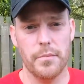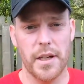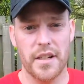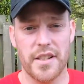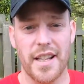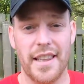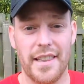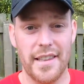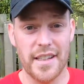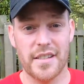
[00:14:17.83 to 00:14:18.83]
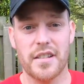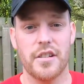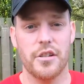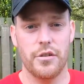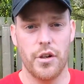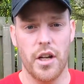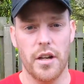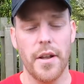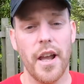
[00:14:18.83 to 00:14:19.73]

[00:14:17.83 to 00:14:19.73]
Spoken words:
minutes at least to dry.